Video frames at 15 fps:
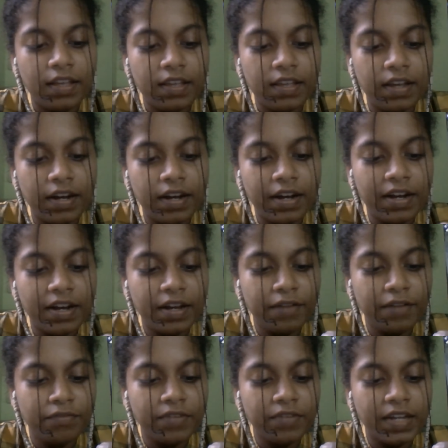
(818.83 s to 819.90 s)
Yeah,
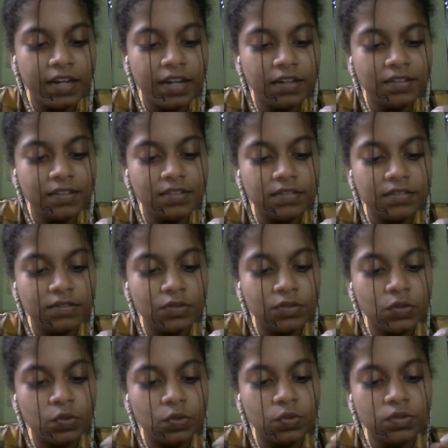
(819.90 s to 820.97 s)
I've done
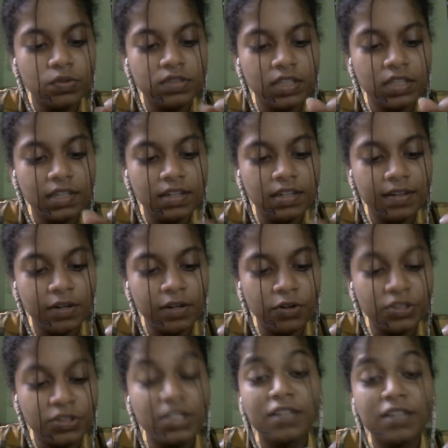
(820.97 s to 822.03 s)
2 single
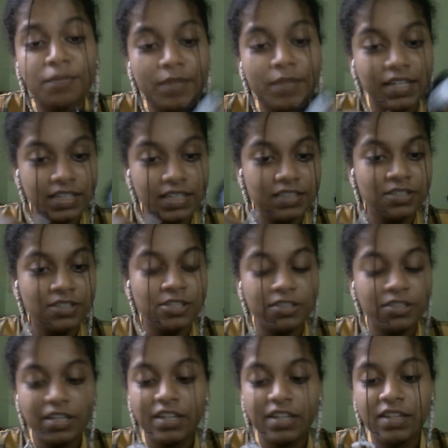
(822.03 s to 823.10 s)
crochets per each
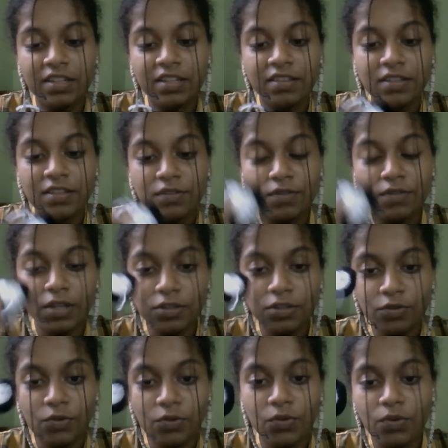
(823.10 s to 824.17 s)
chain in this one,
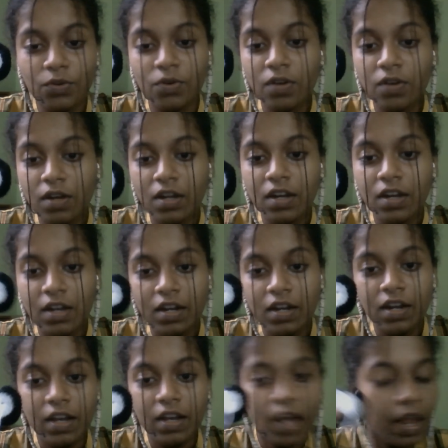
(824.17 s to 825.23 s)
so
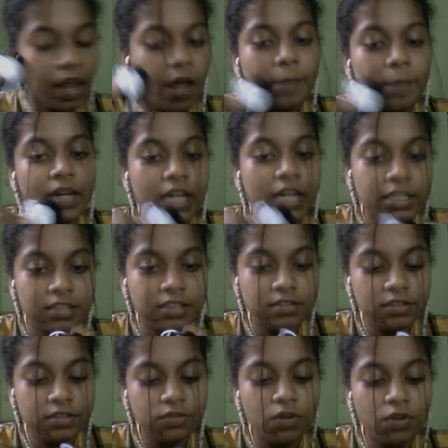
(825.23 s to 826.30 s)
I mean, like, this
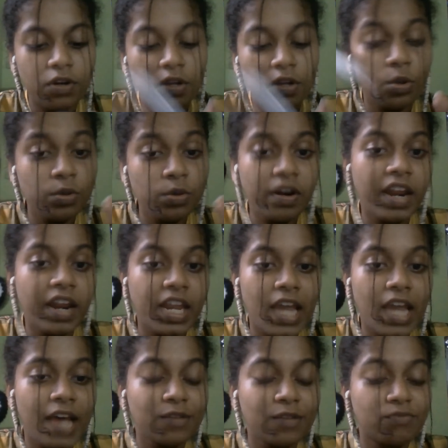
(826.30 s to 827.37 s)
is gonna look great
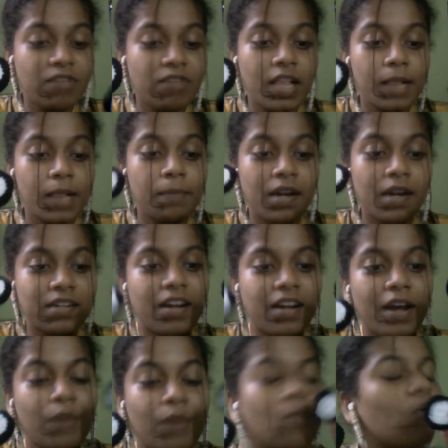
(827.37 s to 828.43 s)
as well, but
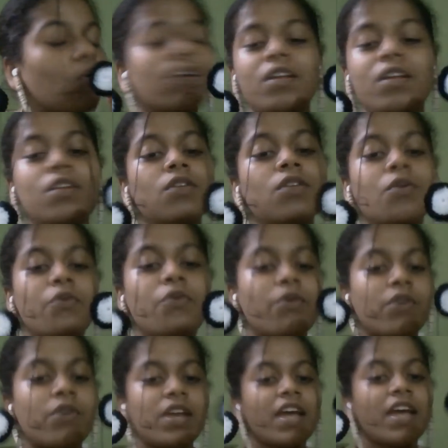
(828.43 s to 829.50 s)
I wanted to
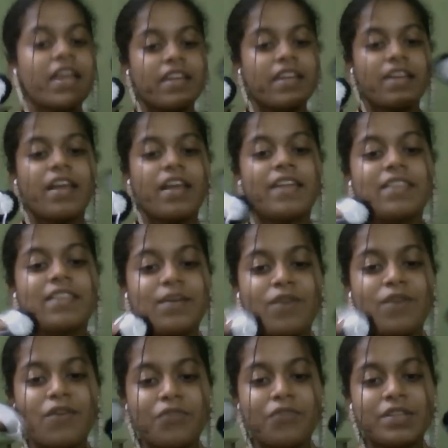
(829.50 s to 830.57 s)
create another
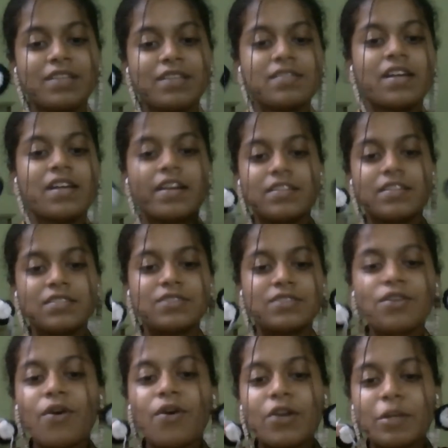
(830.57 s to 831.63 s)
one for this because it's
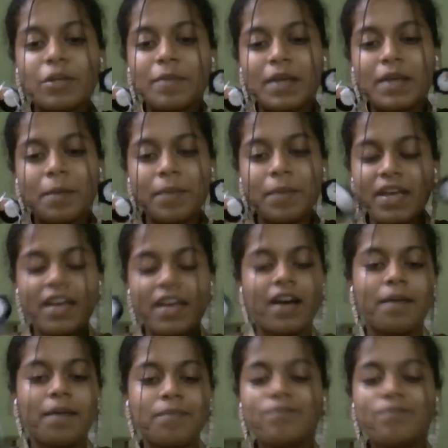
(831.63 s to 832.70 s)
going to be a pair.